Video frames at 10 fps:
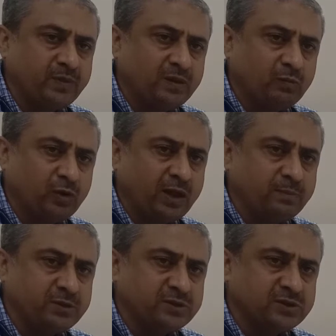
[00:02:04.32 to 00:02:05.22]
what
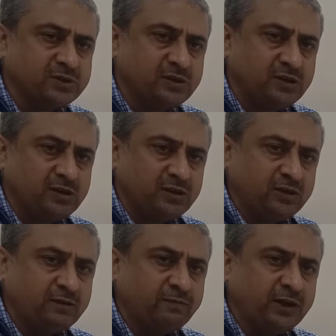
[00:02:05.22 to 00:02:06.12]
happens?
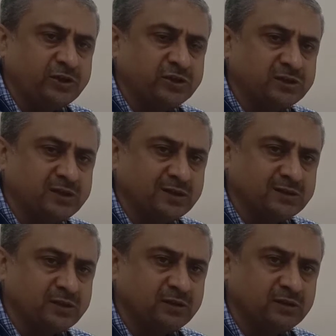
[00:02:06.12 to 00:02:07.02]
Deflation
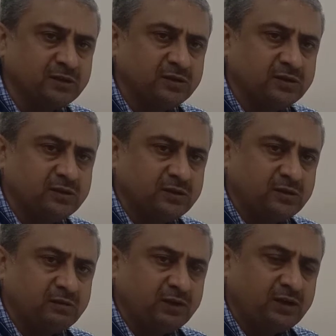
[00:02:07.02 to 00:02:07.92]
sets in,
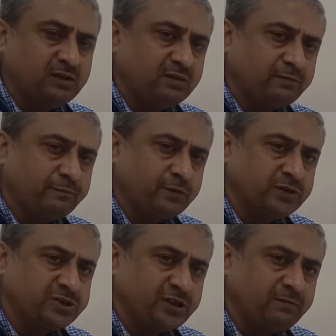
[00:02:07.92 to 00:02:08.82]
right?
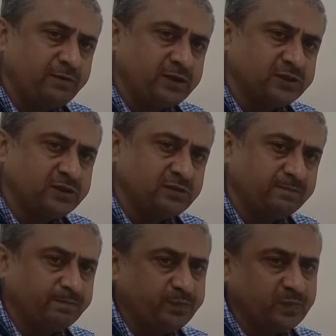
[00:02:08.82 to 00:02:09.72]
First
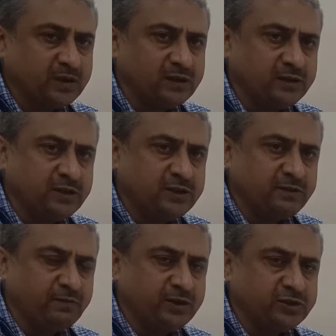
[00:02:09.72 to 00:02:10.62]
inflation, then
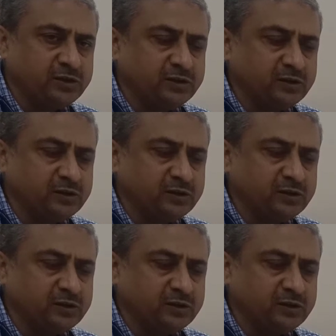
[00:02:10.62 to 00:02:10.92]
deflation.